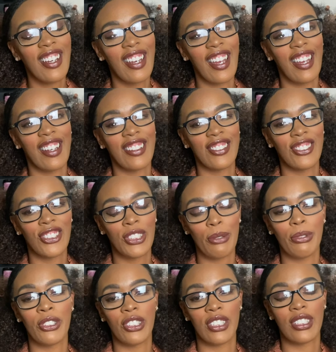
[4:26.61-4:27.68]
And she
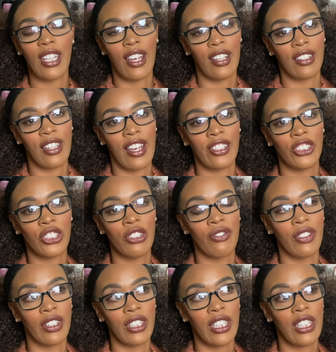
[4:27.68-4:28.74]
was just saying that she
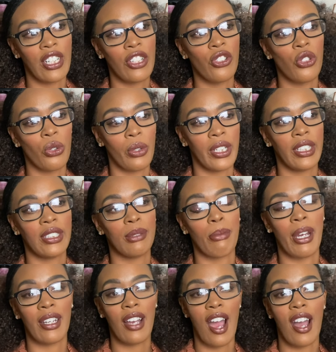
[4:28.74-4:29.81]
really enjoys
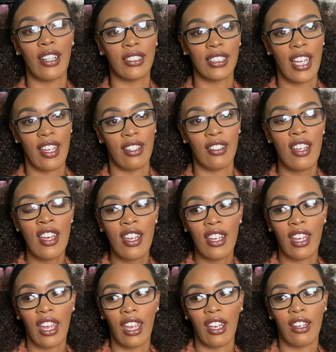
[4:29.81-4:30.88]
my content.
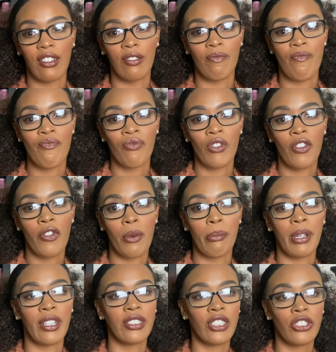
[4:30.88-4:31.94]
And for
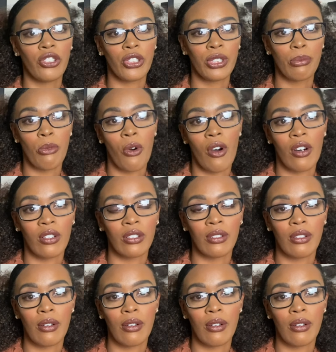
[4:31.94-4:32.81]
being such a small